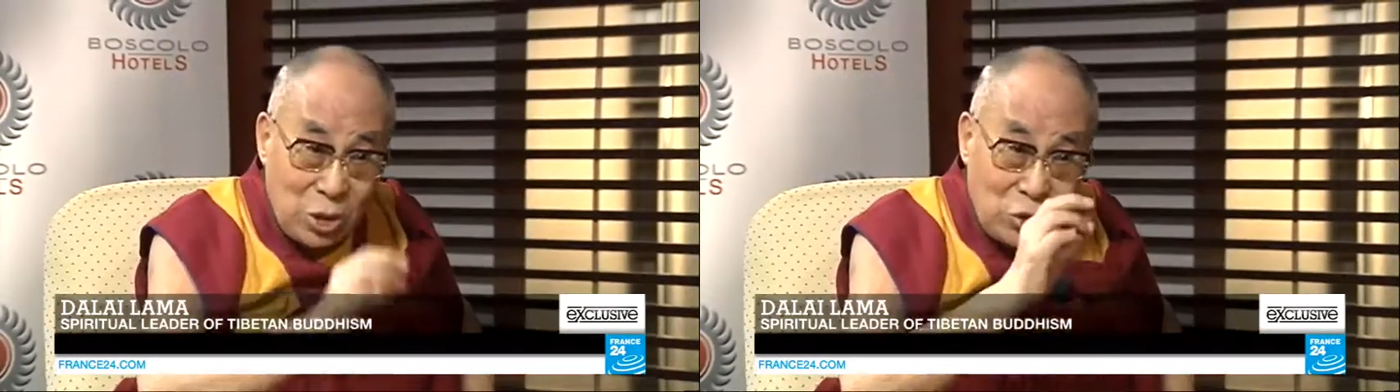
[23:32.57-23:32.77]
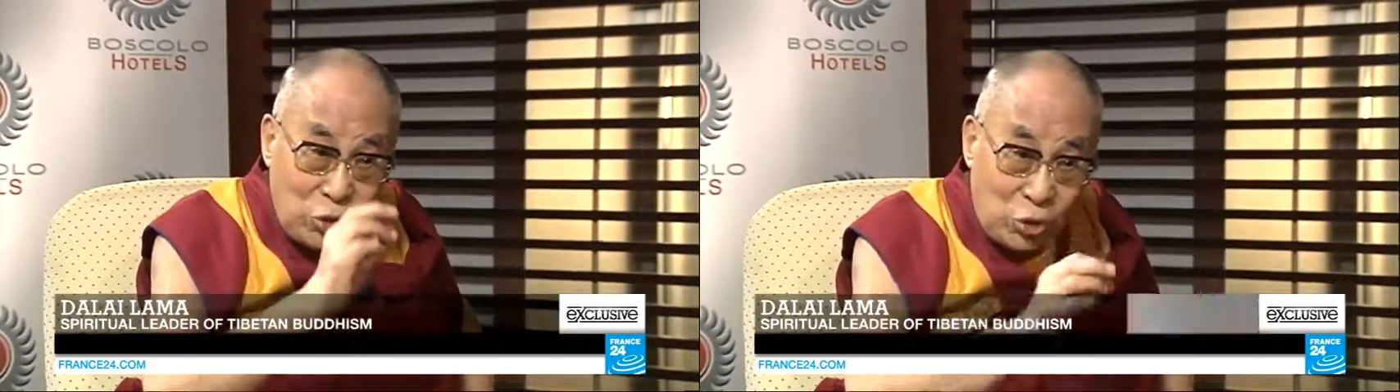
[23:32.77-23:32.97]

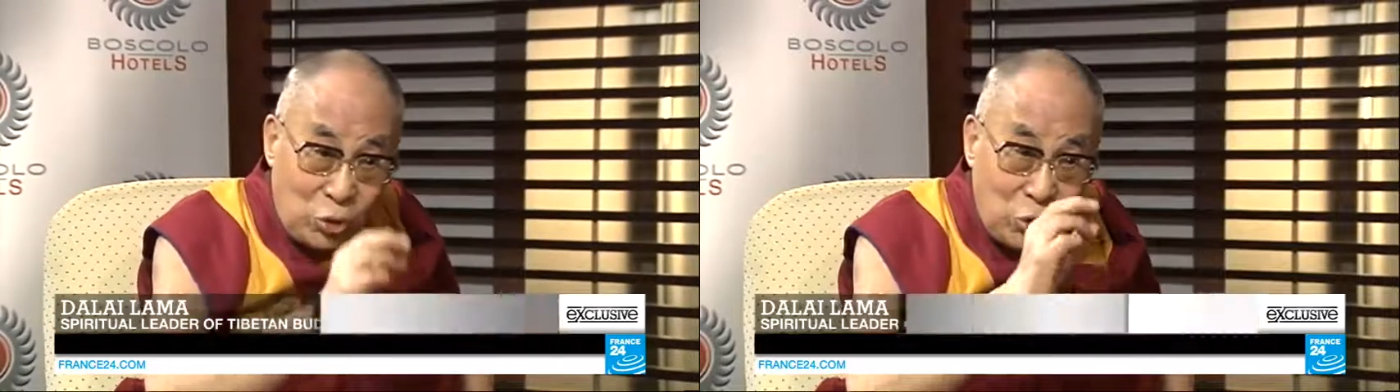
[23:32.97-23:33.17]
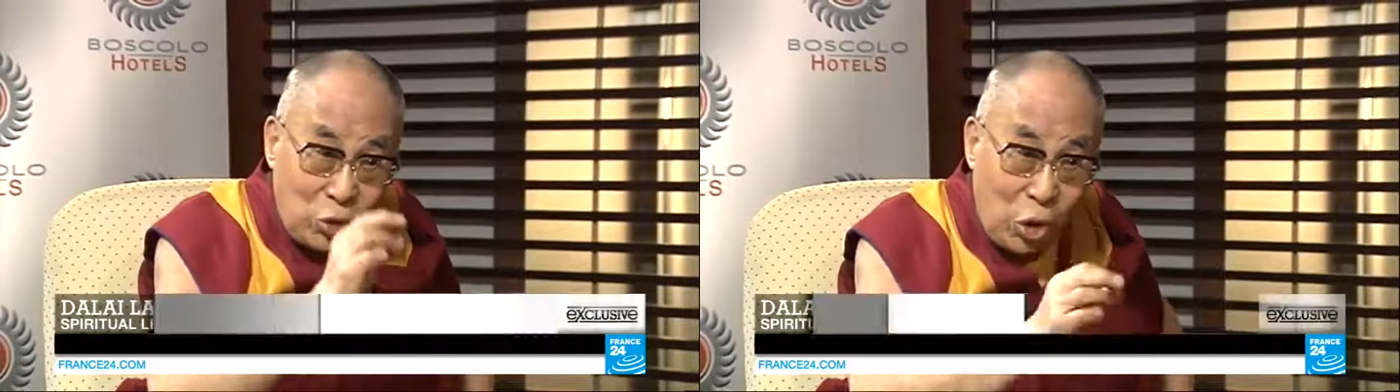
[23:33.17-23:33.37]

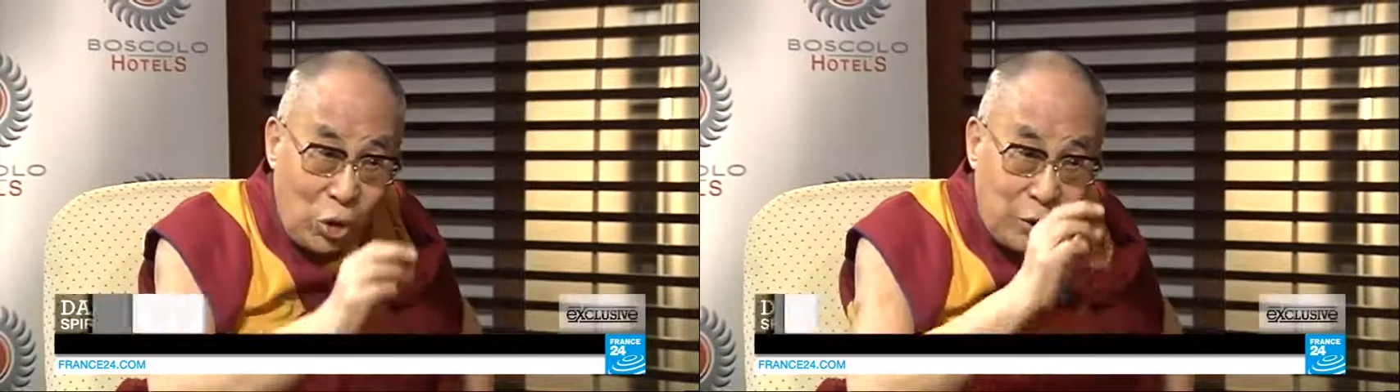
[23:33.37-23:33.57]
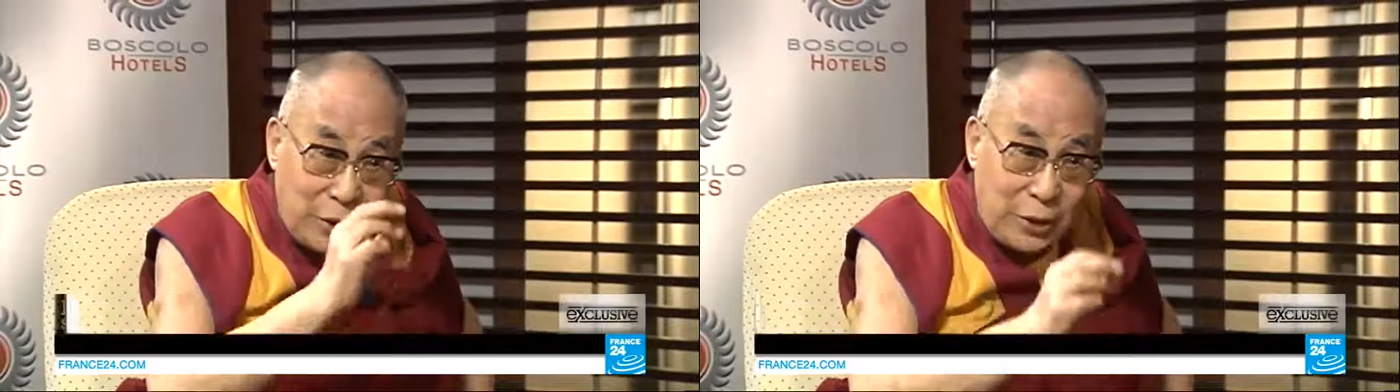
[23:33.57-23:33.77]
should
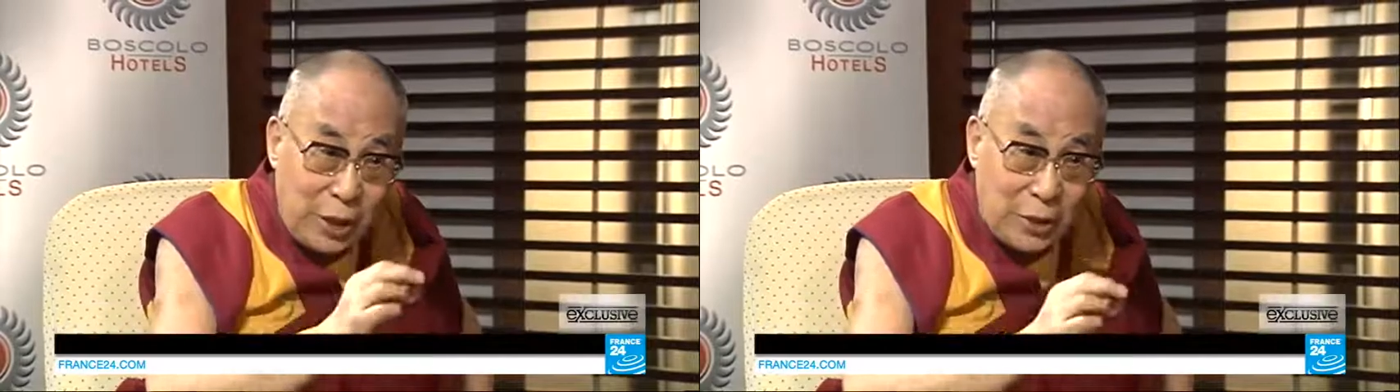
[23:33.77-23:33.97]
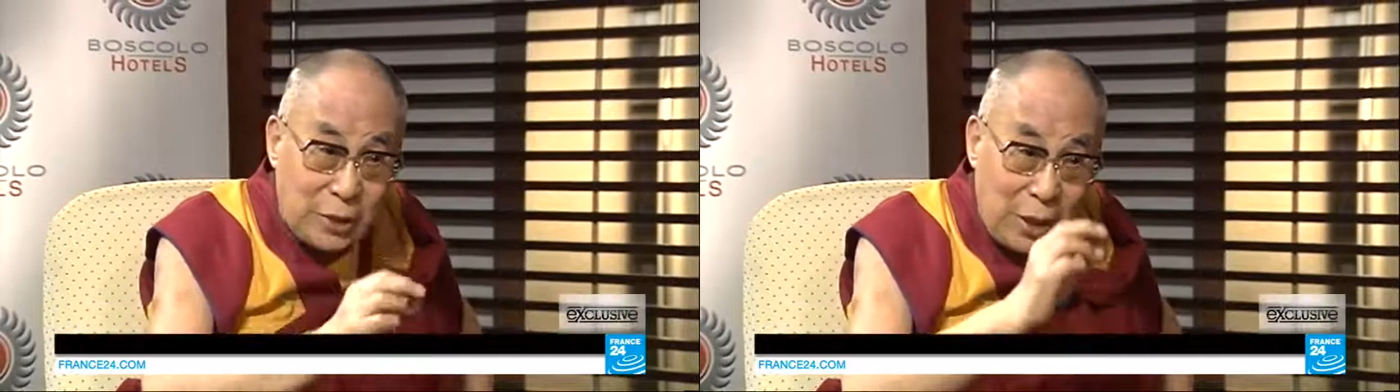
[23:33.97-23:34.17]
not
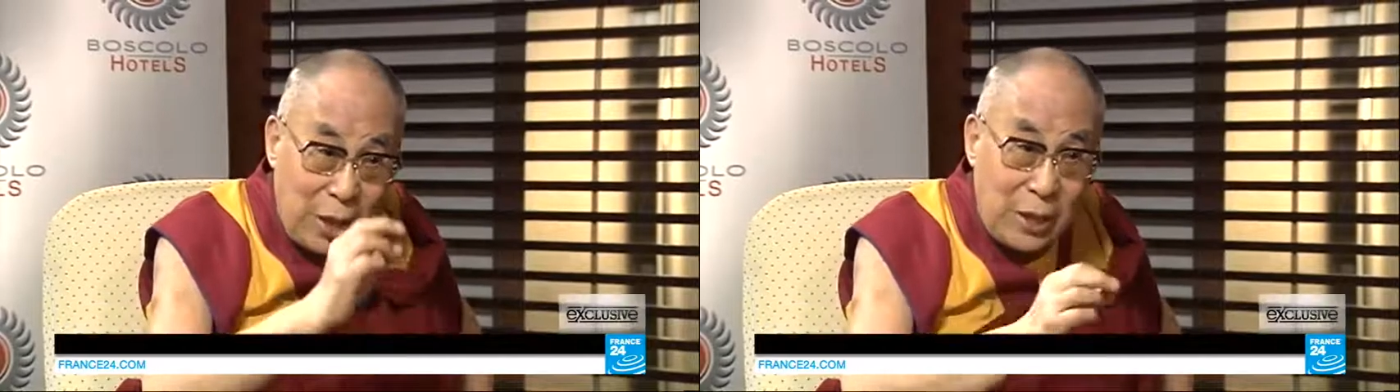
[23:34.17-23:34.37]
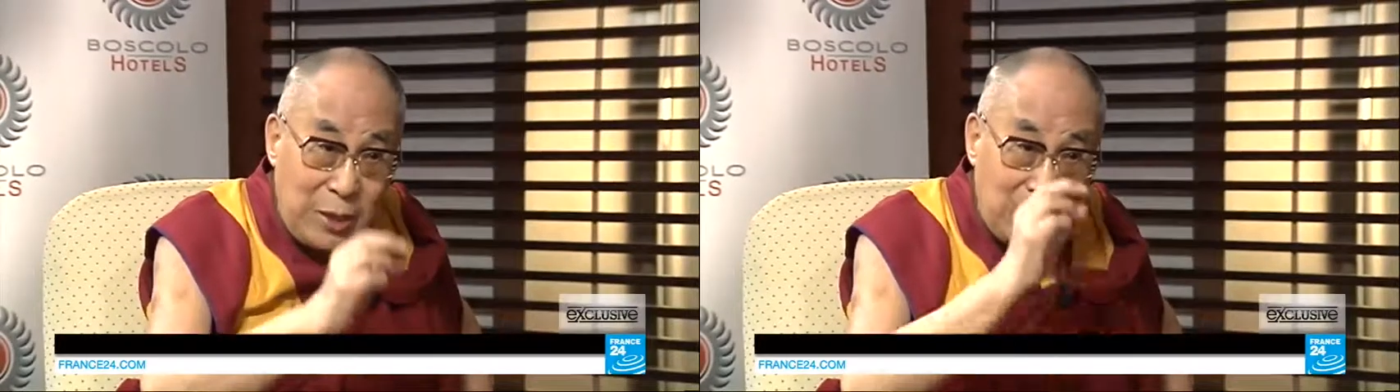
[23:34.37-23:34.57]
create any